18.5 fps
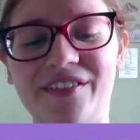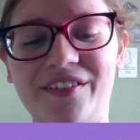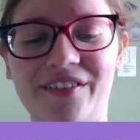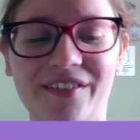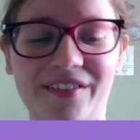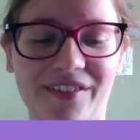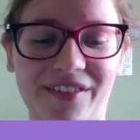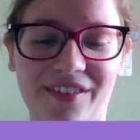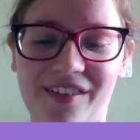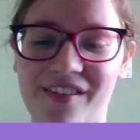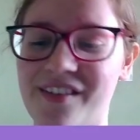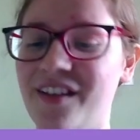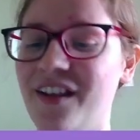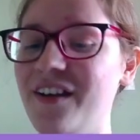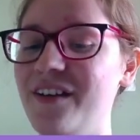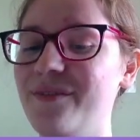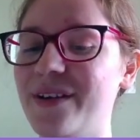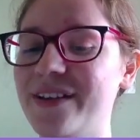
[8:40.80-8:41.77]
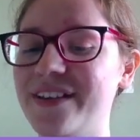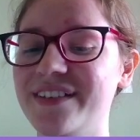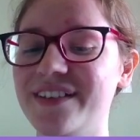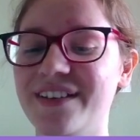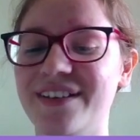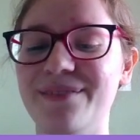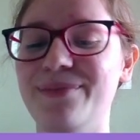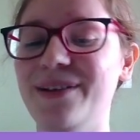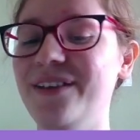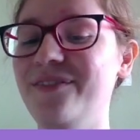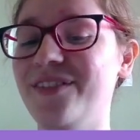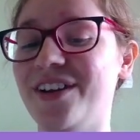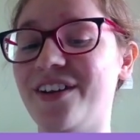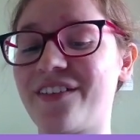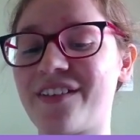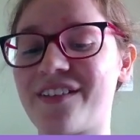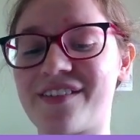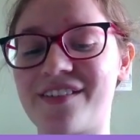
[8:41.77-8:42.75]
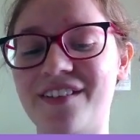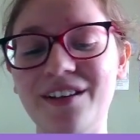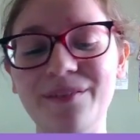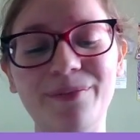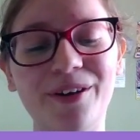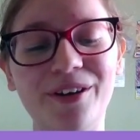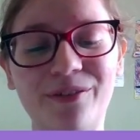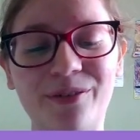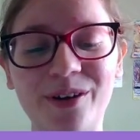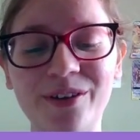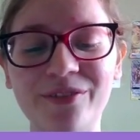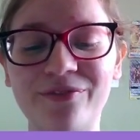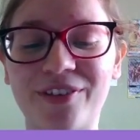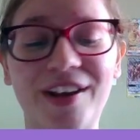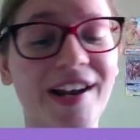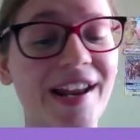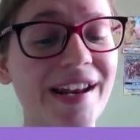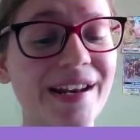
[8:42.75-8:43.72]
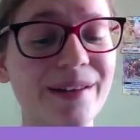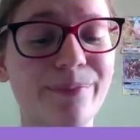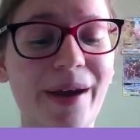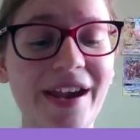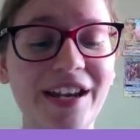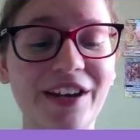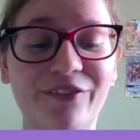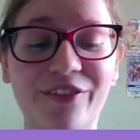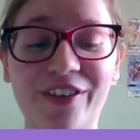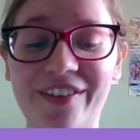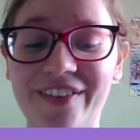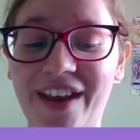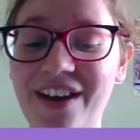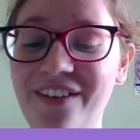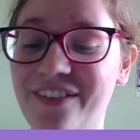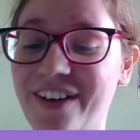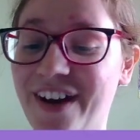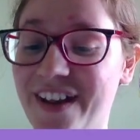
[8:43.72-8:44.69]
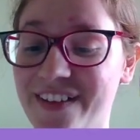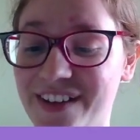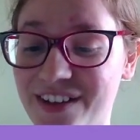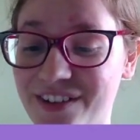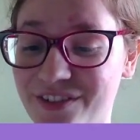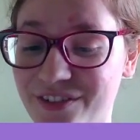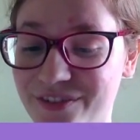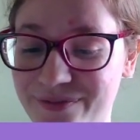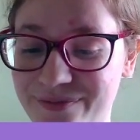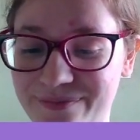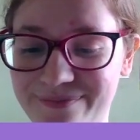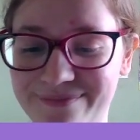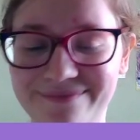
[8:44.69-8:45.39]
Slow-witted and oblivious, Slowpoke won't feel any pain if its tail gets eaten.